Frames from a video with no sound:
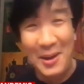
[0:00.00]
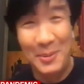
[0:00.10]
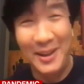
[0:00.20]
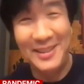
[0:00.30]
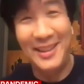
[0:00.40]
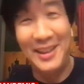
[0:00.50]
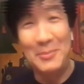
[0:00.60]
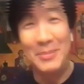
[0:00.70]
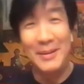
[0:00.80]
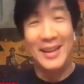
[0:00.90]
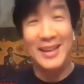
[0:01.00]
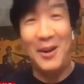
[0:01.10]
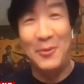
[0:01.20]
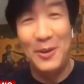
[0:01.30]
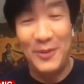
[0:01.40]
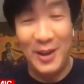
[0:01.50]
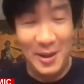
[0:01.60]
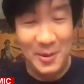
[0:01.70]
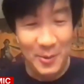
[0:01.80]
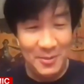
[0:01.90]
But yeah, we're
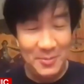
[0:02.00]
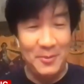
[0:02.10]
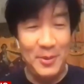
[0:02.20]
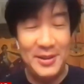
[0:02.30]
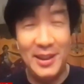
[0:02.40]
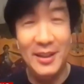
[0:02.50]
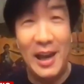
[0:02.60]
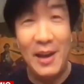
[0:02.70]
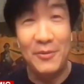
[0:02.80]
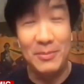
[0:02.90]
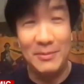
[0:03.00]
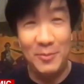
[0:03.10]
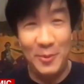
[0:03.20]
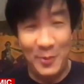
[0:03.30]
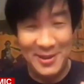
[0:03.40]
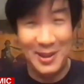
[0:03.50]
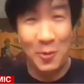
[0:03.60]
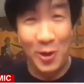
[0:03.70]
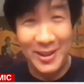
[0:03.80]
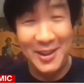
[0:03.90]
still
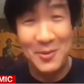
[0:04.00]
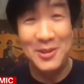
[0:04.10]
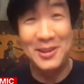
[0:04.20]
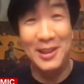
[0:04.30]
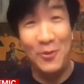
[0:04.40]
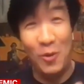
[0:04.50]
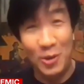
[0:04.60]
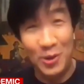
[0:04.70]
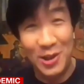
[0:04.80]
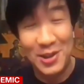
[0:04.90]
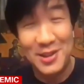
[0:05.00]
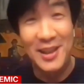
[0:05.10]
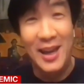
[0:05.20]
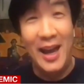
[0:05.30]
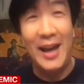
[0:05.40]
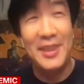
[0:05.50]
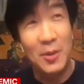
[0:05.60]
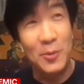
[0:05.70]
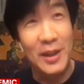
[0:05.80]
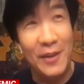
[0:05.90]
working. We still have orders. I
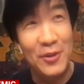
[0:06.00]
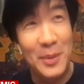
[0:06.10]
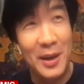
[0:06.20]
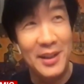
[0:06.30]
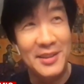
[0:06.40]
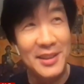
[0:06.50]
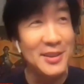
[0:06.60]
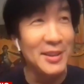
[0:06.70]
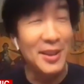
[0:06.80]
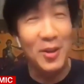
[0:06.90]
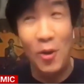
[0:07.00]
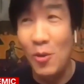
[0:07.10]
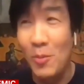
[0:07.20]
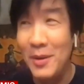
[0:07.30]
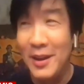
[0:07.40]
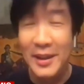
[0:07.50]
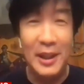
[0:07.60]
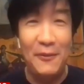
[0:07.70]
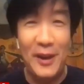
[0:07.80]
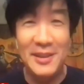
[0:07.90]
think when everybody sits in their home,
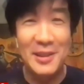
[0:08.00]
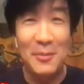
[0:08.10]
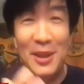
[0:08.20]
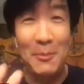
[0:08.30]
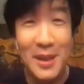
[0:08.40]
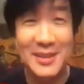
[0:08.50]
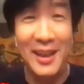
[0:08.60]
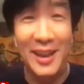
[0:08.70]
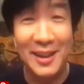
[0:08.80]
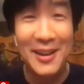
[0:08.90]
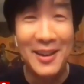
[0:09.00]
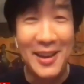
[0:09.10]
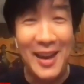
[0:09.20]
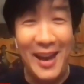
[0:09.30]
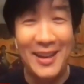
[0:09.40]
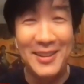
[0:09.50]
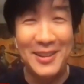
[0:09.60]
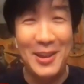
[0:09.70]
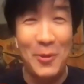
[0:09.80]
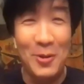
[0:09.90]
they find something missing and
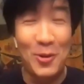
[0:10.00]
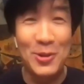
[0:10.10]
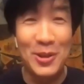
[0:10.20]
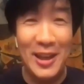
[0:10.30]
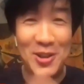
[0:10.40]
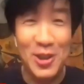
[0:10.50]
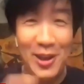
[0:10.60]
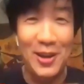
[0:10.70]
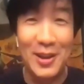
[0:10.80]
they want to order that chair.